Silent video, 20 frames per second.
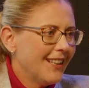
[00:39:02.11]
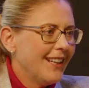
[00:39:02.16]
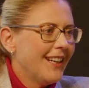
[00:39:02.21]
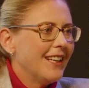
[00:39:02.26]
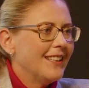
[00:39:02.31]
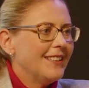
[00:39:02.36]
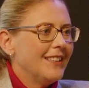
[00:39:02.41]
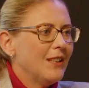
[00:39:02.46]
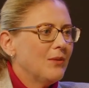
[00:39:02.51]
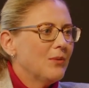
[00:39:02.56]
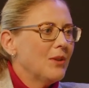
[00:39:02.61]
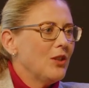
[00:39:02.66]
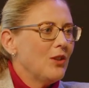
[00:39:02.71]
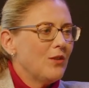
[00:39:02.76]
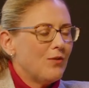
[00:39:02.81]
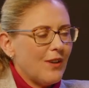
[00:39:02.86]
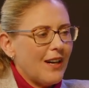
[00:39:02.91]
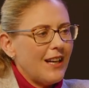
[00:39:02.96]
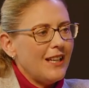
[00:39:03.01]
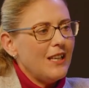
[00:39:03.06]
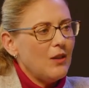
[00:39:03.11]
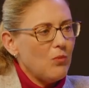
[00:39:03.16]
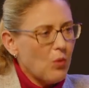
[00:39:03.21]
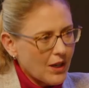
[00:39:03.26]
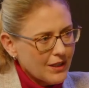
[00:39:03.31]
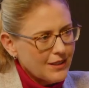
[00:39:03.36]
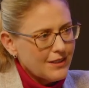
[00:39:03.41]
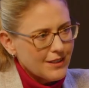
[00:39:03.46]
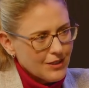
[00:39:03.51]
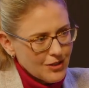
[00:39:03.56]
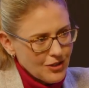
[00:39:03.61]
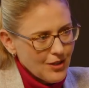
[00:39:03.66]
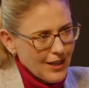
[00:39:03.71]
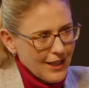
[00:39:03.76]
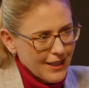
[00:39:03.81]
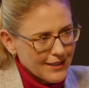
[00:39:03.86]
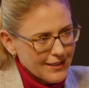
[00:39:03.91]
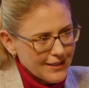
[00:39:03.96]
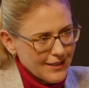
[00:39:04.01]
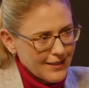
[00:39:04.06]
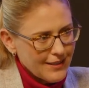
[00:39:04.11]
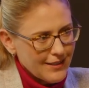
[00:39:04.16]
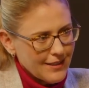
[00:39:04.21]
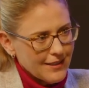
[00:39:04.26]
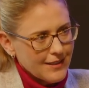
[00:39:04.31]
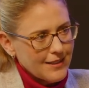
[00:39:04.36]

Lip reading: and then when you finally want it, you access it.